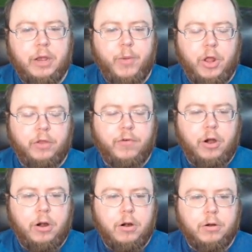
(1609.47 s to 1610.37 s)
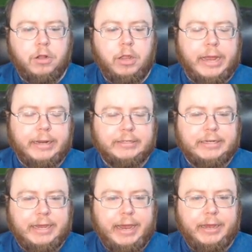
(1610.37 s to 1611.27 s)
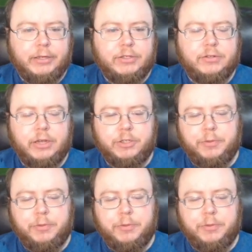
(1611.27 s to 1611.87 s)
All of our client SDKs,